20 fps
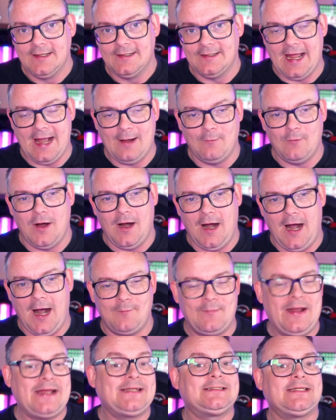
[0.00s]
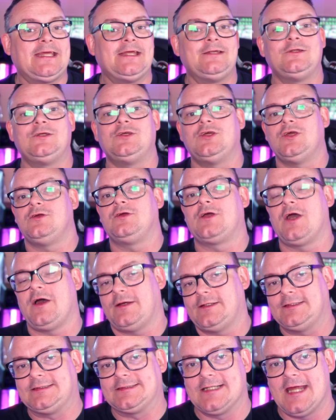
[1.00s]
Now, I'm asking you
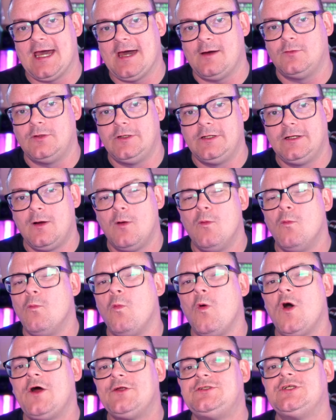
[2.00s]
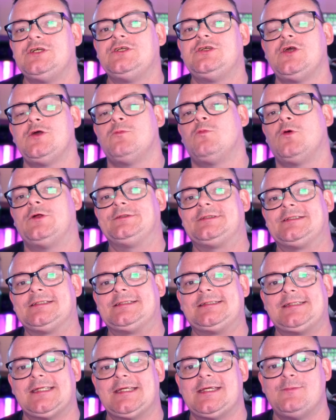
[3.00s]
guys now, what do you want to
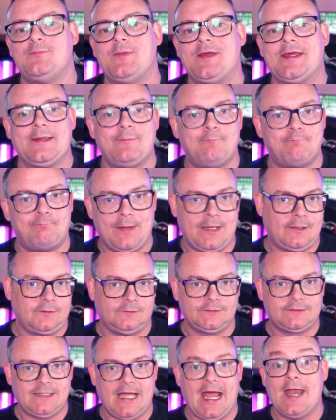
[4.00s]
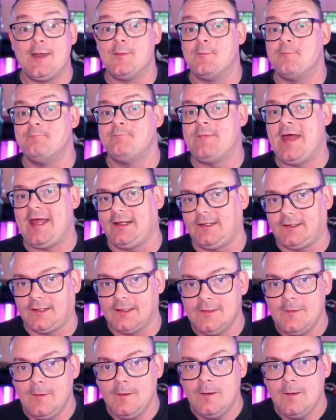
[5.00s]
see me build and make?